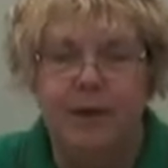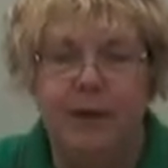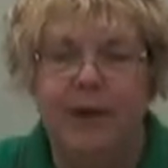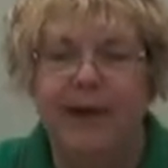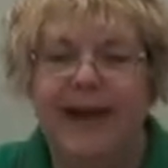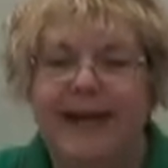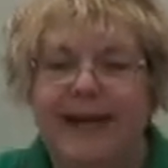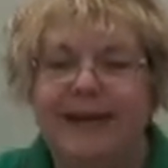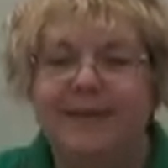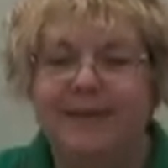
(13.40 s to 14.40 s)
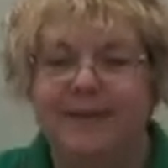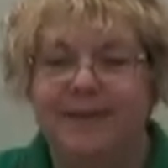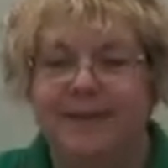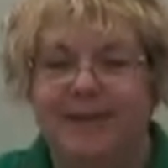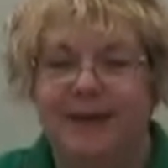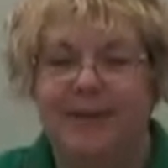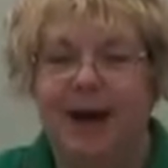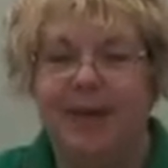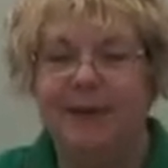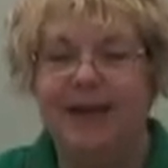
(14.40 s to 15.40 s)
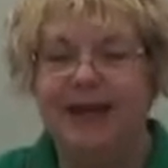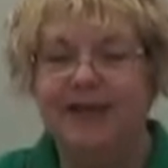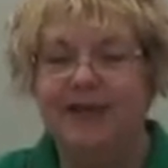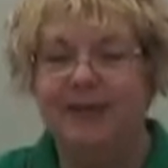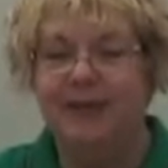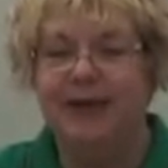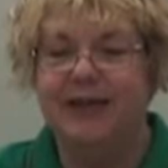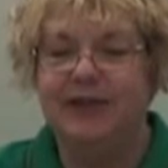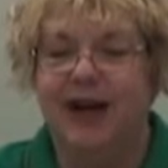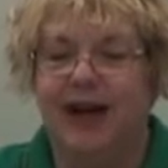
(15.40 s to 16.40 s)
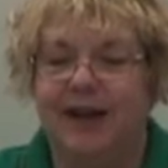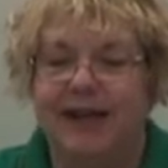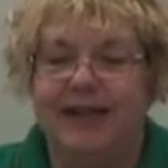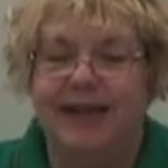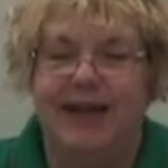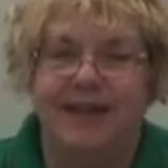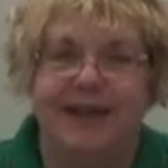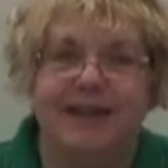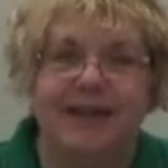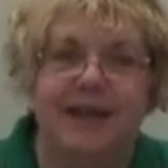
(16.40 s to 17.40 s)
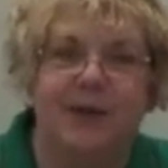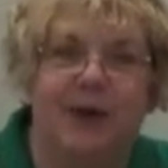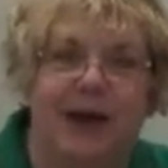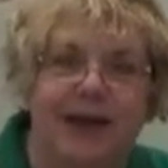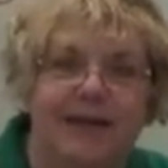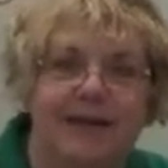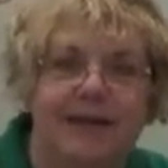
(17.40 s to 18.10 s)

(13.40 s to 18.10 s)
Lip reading: We ready? Population of British colonies ethnicity-wise.